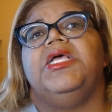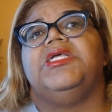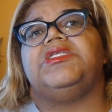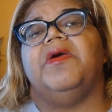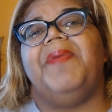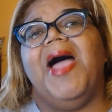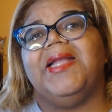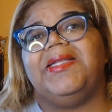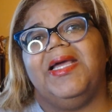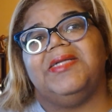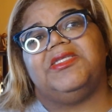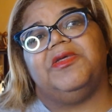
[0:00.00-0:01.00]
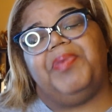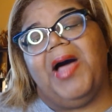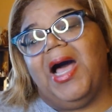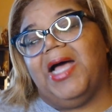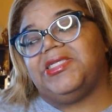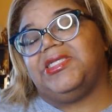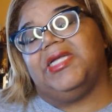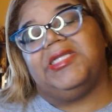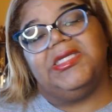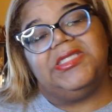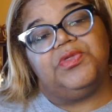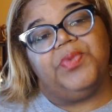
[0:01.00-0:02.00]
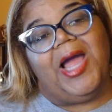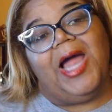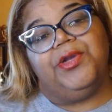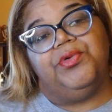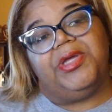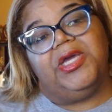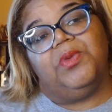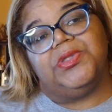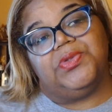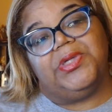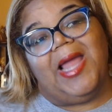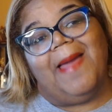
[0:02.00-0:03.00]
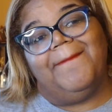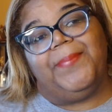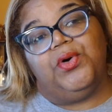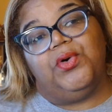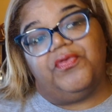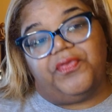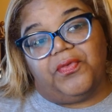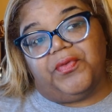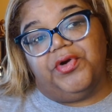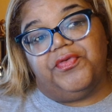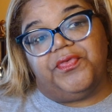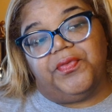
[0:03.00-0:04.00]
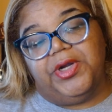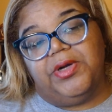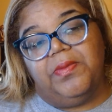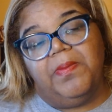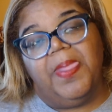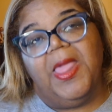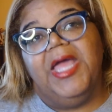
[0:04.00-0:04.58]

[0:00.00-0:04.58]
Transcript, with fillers: So back down to Posh. Now this is where I knew Kim was on that bull for real, for real.